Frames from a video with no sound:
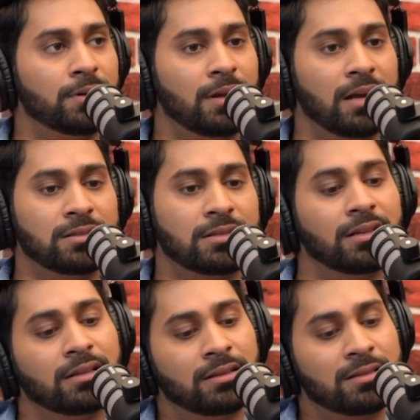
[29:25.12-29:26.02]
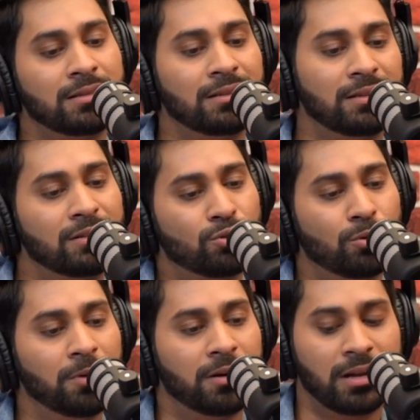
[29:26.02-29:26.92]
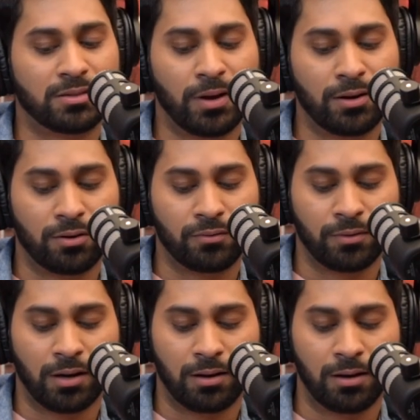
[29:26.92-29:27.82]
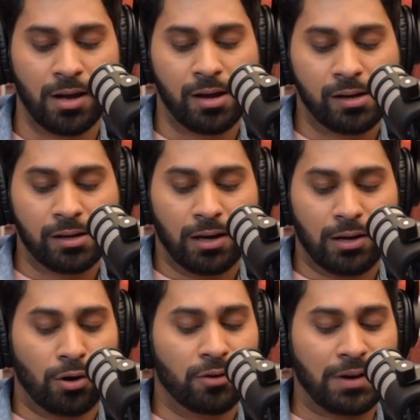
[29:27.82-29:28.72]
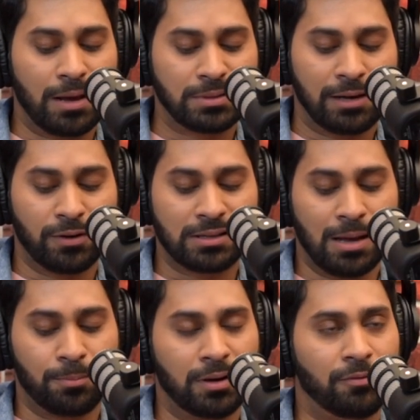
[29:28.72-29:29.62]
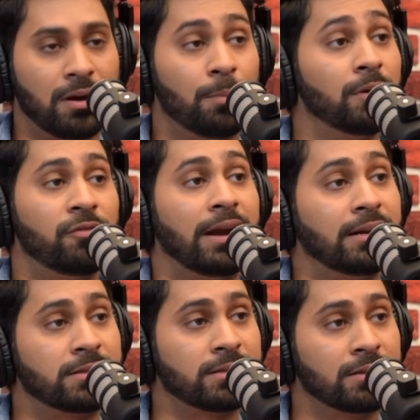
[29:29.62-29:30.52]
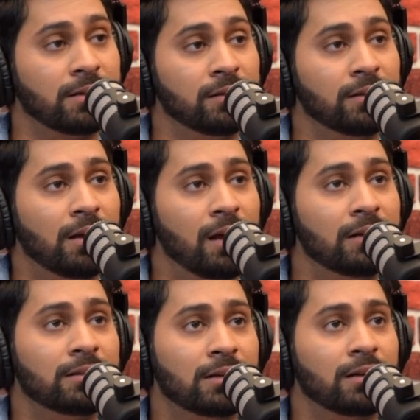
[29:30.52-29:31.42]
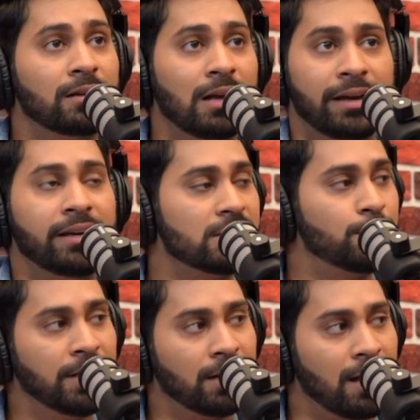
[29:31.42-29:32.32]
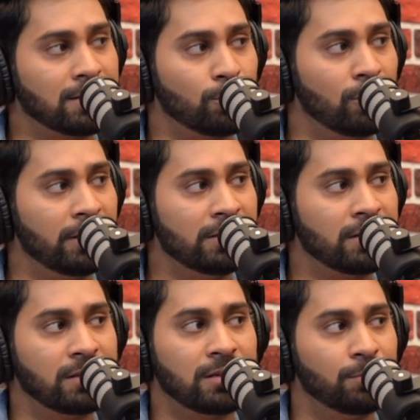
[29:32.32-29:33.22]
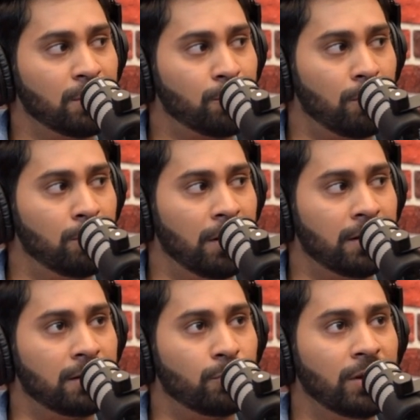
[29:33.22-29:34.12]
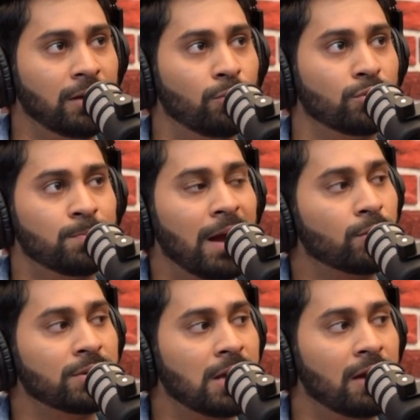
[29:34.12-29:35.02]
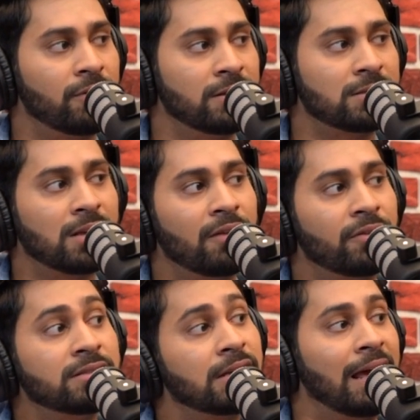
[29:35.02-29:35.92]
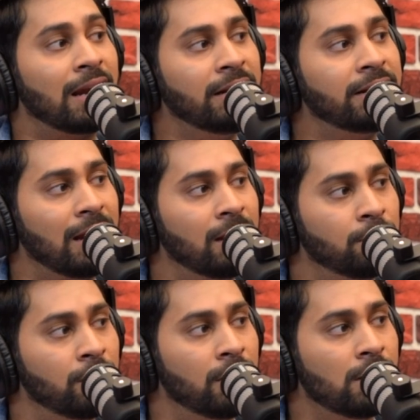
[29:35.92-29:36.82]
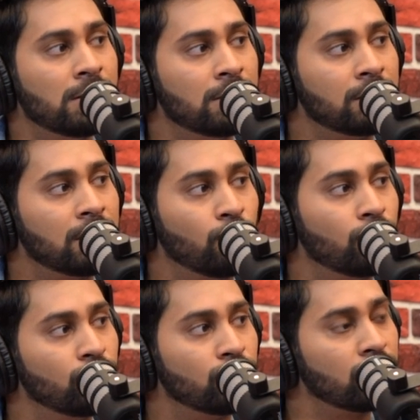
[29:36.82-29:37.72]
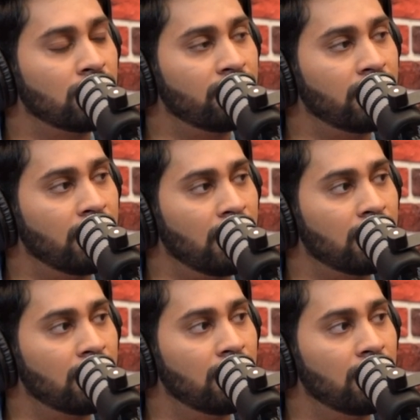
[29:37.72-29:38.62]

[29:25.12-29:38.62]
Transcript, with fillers: but uh-huh. I just think this this should be addressed. Why not? Uh, a lot of times, like for example, if a couple fights mm. and the guy is being an asshole and he's done something problematic, when he goes back to his guy friends, his guy friends rarely tell him mm. that, oh, you shouldn't have done that.